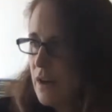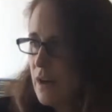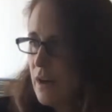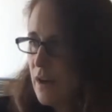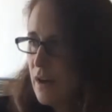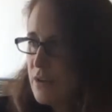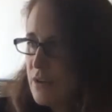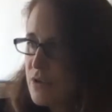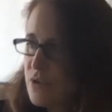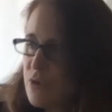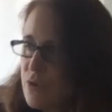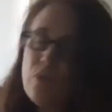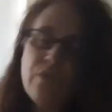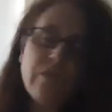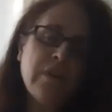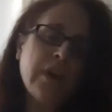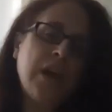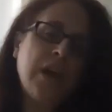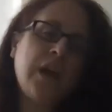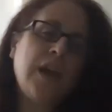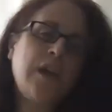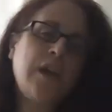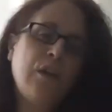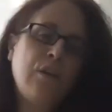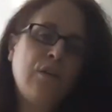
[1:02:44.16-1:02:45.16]

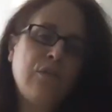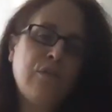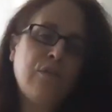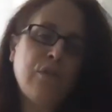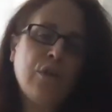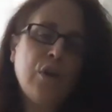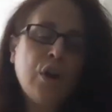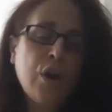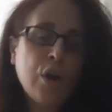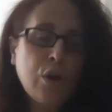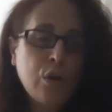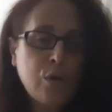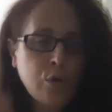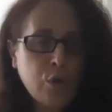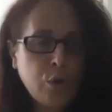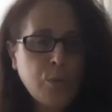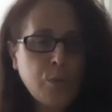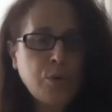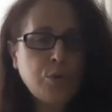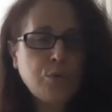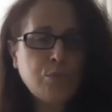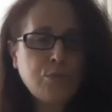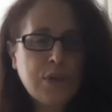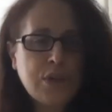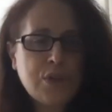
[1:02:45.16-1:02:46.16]
survey of
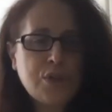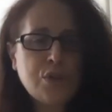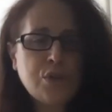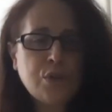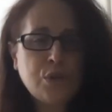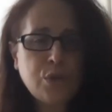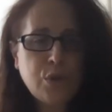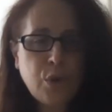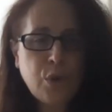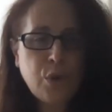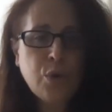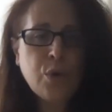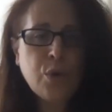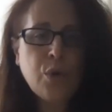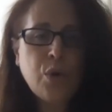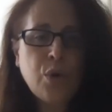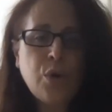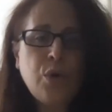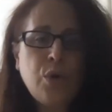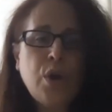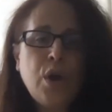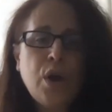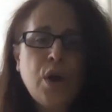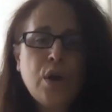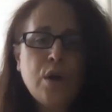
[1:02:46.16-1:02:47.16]
global, regional, local,
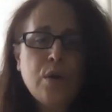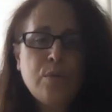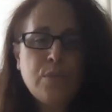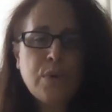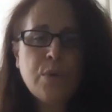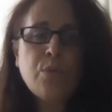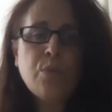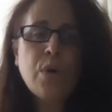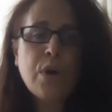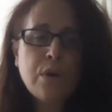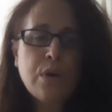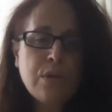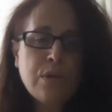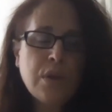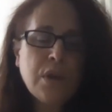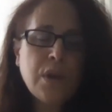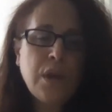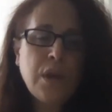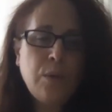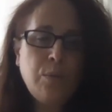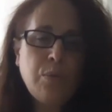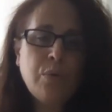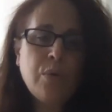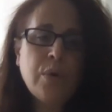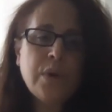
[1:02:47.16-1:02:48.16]
but one of the
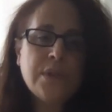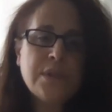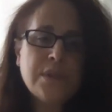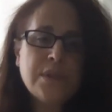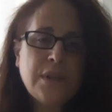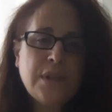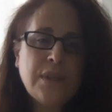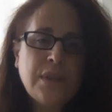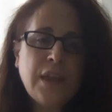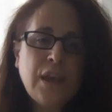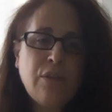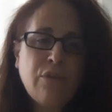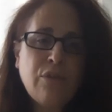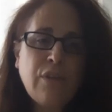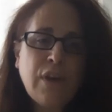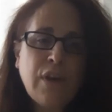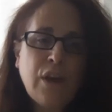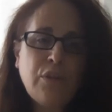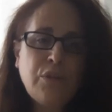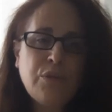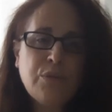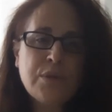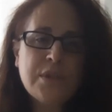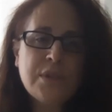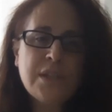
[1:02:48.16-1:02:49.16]
key points that they
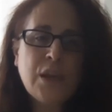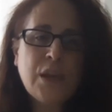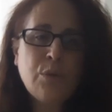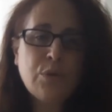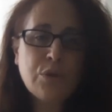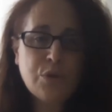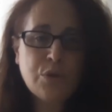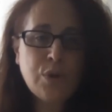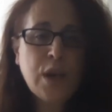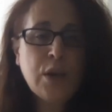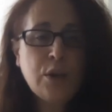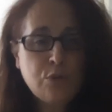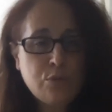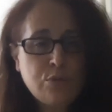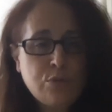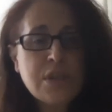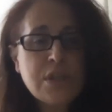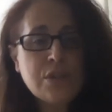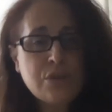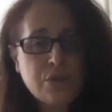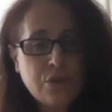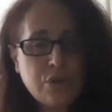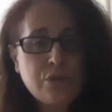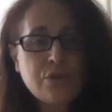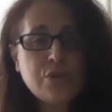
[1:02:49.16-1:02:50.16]
found was they were trying to
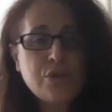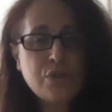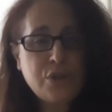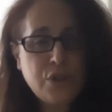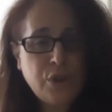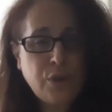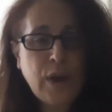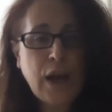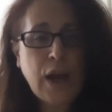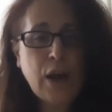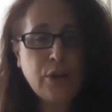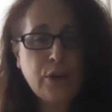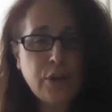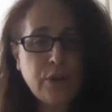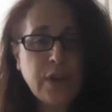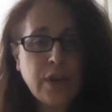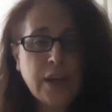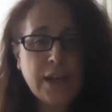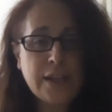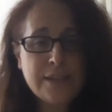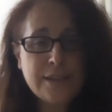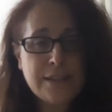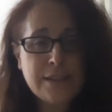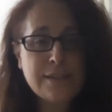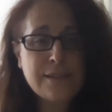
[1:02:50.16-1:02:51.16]
research, how you get
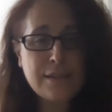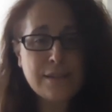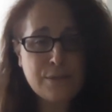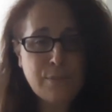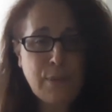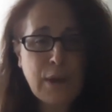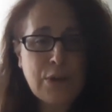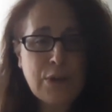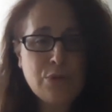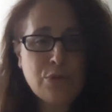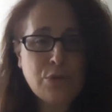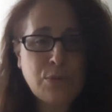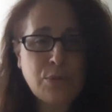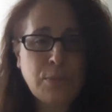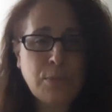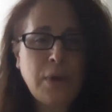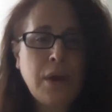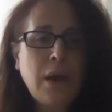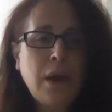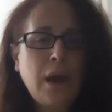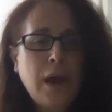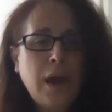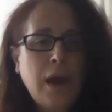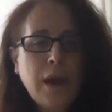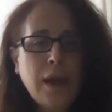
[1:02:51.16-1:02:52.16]
access to spectrum.
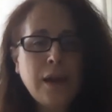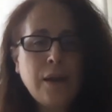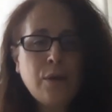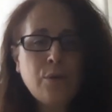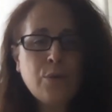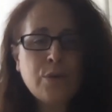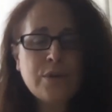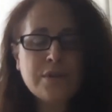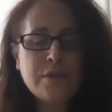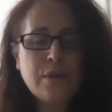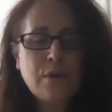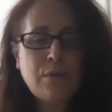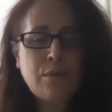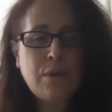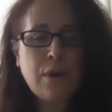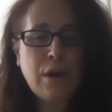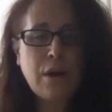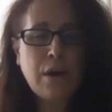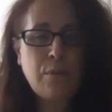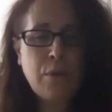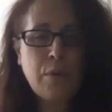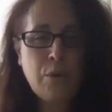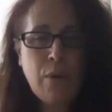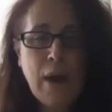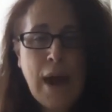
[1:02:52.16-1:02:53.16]
And it was a
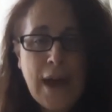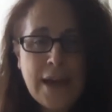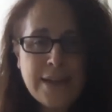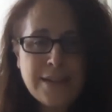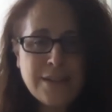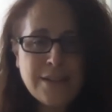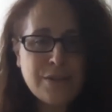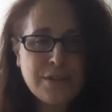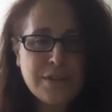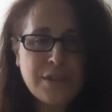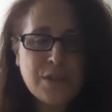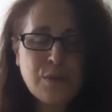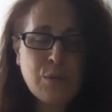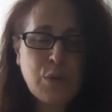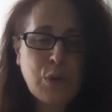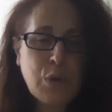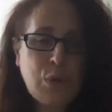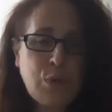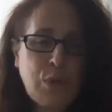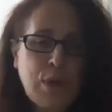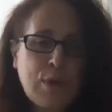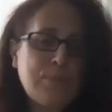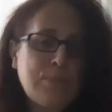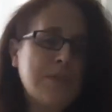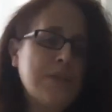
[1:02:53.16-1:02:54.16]
morass on some of the
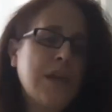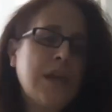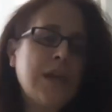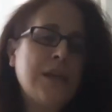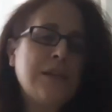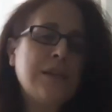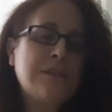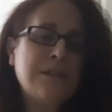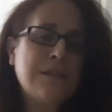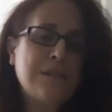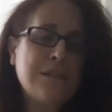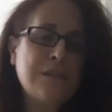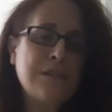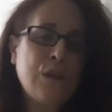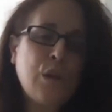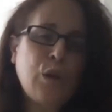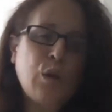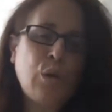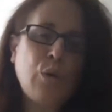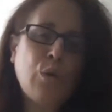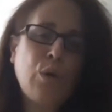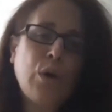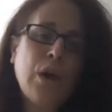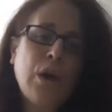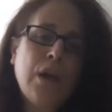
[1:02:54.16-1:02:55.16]
websites. And so